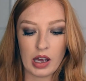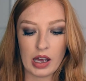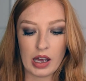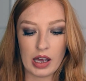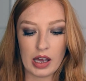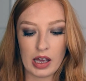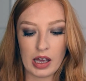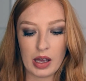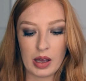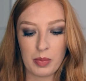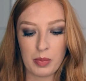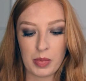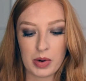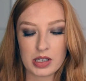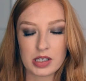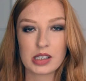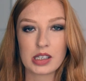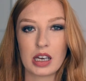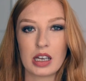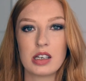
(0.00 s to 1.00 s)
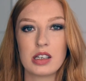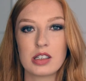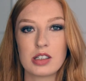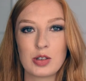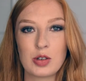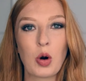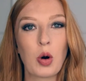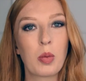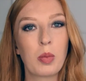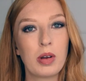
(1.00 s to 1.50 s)
My skin is
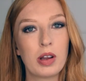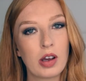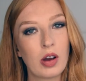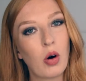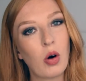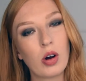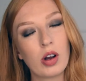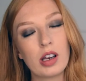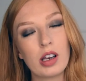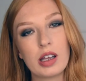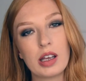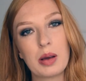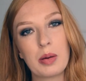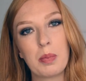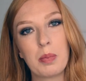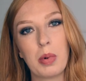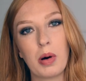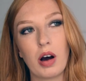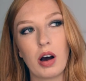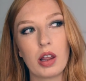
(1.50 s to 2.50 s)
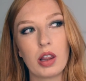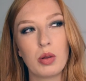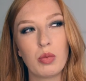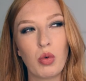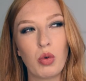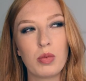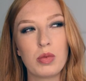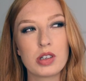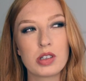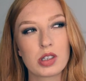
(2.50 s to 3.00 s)
normally oily, but at the
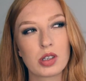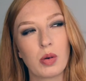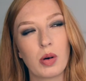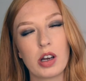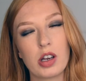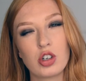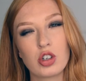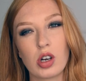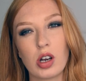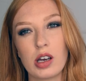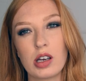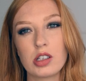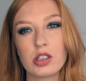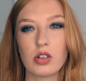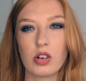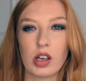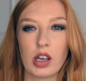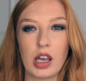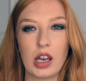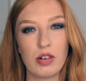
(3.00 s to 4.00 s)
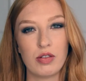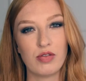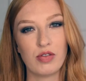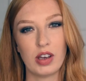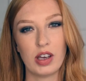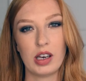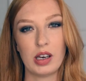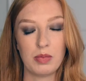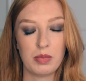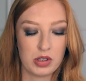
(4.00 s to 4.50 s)
moment it's quite dry, so I kind of
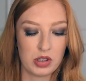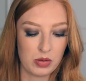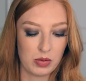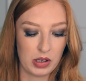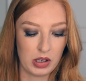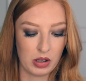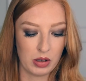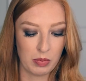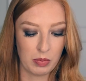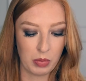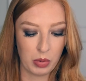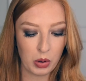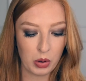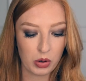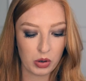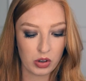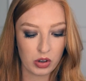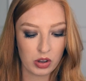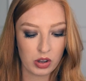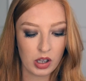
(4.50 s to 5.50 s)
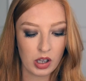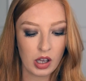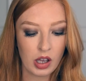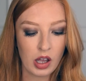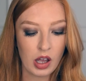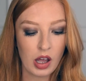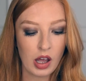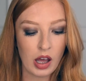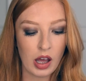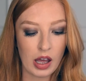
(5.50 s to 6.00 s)
vary between them both.
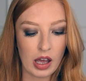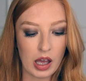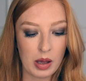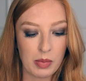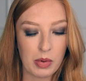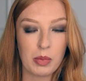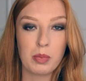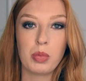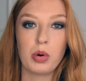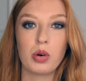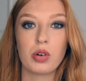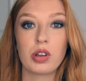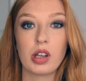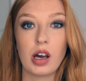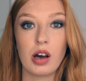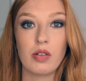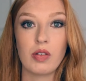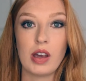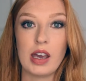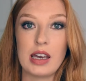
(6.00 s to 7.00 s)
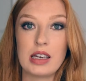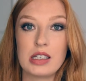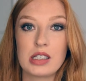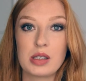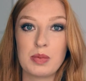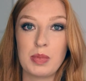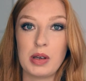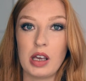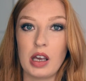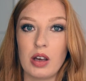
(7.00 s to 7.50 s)
And both have
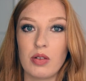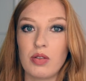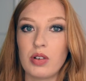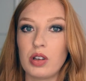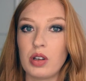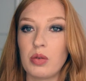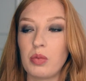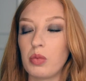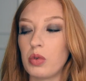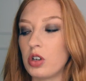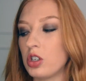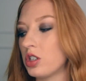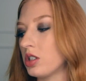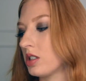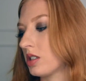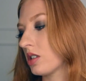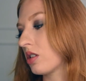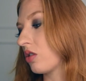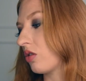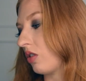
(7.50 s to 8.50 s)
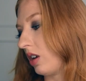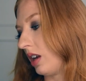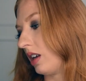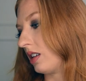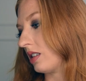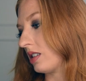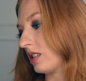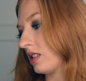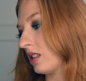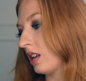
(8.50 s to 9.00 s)
SPF in them, which is
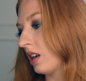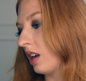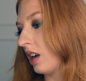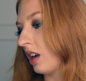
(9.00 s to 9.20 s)
great.